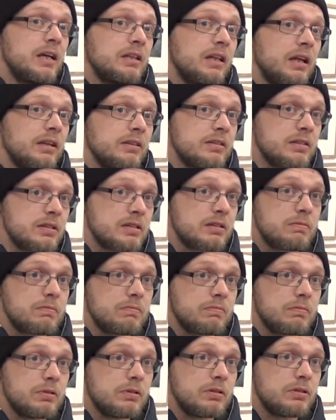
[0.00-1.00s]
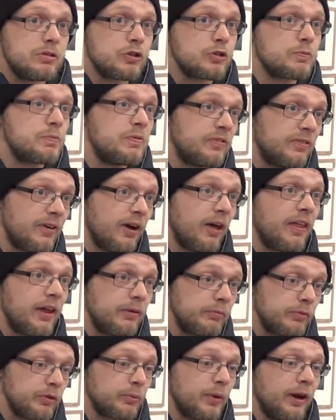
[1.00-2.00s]
That's just before
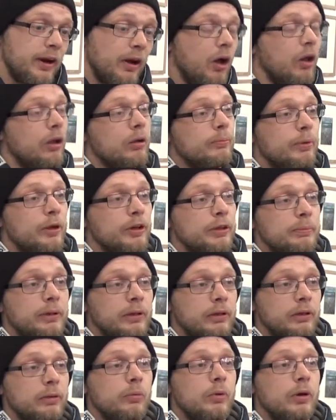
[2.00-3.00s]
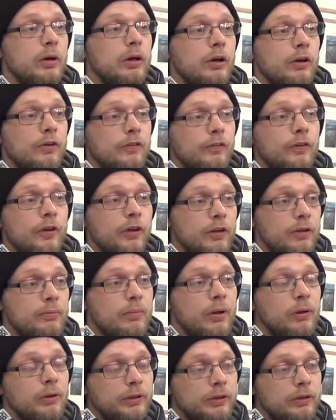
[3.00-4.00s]
then was when I got all the bodybuilder work for the
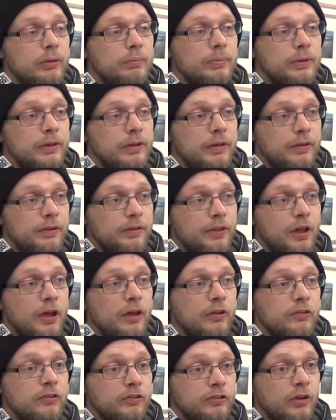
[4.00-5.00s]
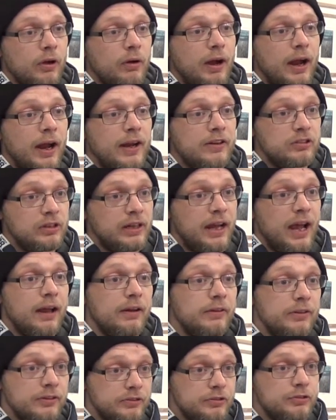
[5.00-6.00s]
moulding company in Thirsk, so I actually
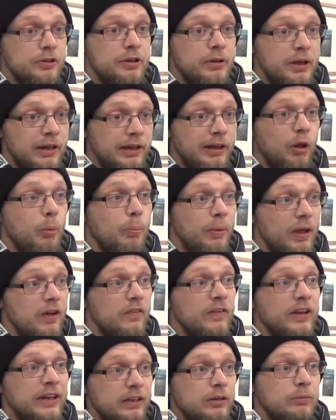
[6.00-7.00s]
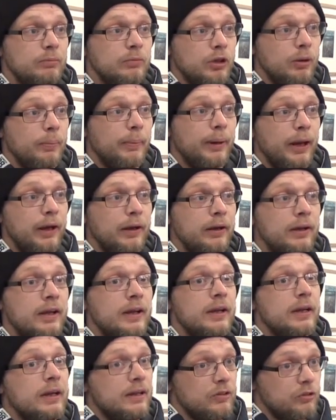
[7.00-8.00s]
had a little bit of income coming in,
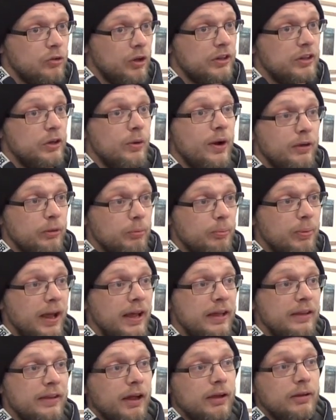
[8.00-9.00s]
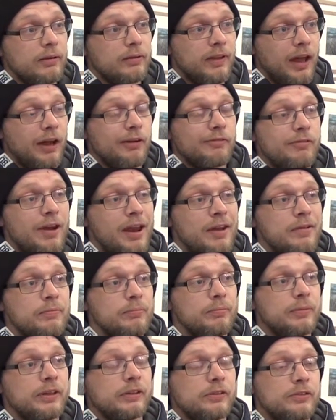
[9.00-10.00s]
so I knew I could pay that rent,
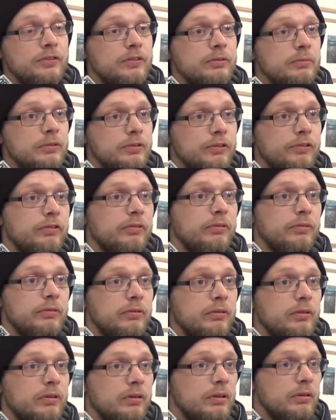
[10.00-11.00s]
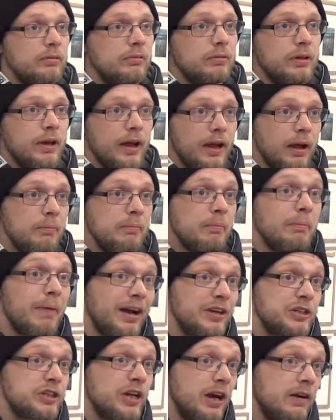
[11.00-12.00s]
because it was
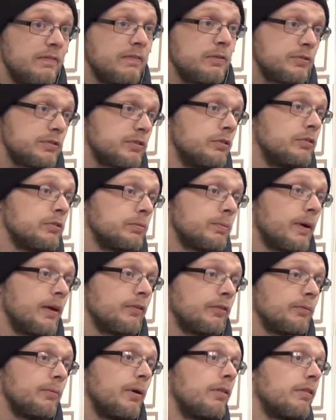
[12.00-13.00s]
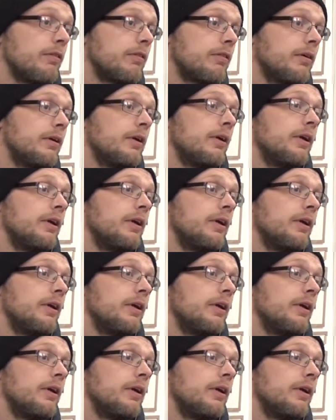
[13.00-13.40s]
my share of it was £200 a month,